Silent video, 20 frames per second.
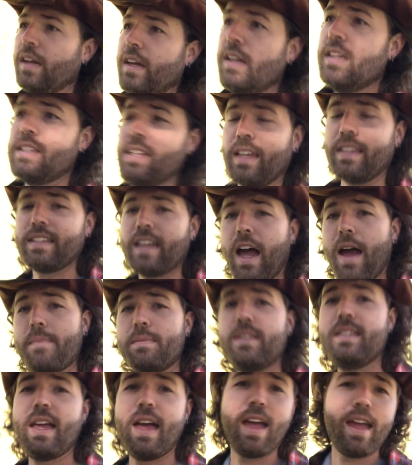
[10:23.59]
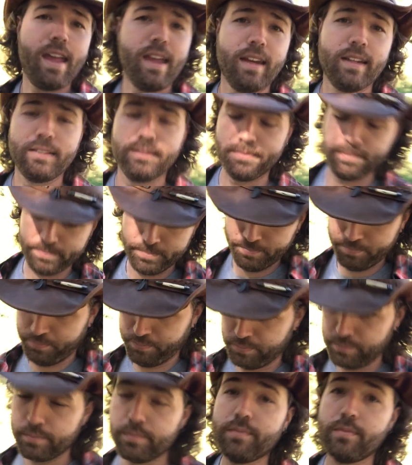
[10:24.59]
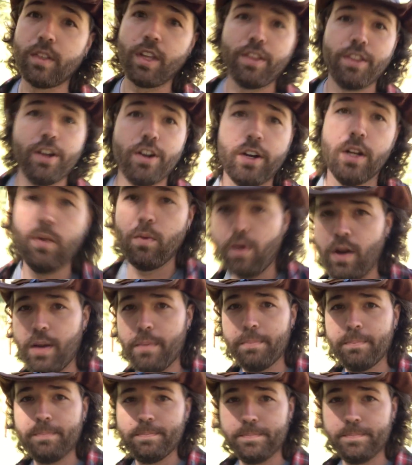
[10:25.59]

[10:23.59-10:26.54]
6 times a day, and they're gonna want them.